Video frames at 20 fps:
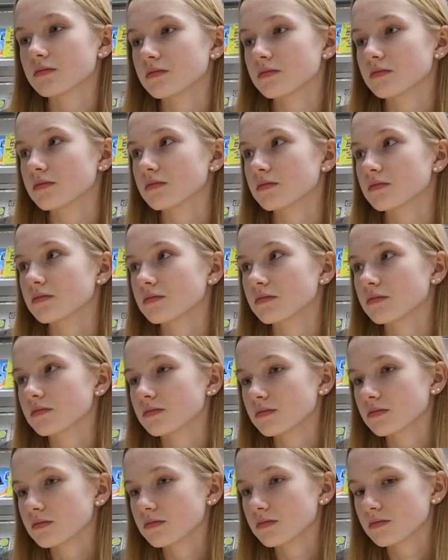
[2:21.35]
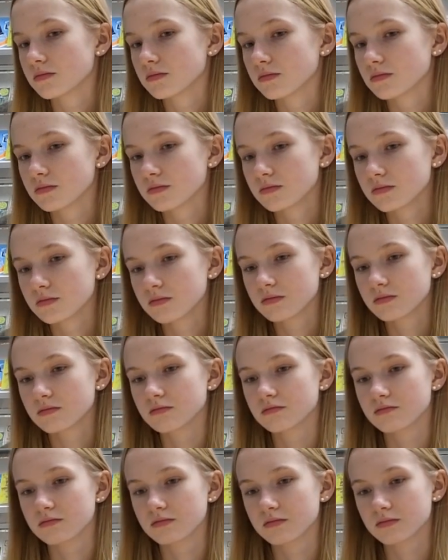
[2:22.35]

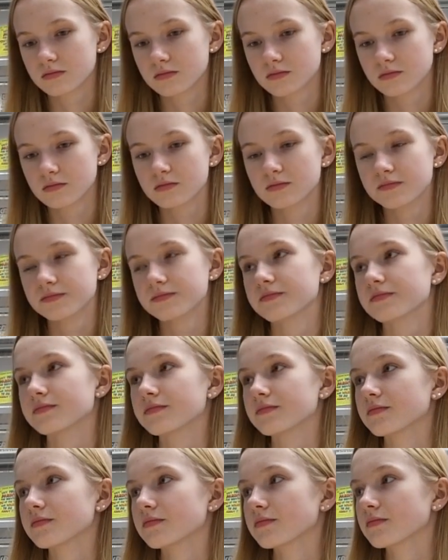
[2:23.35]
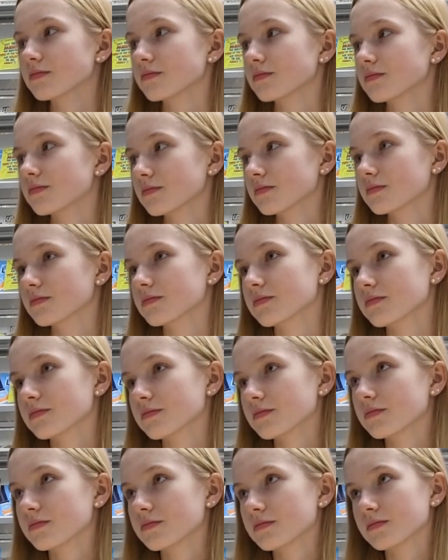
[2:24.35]

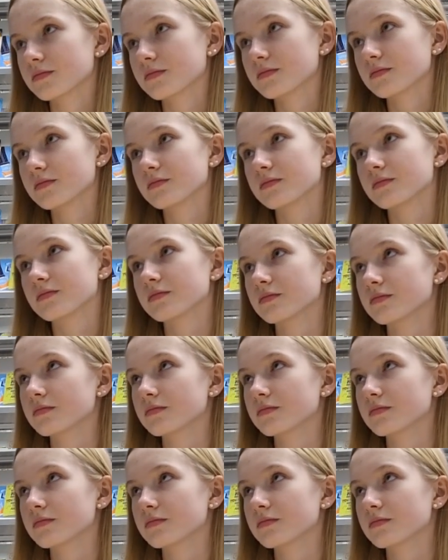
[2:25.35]
The person shown says nothing.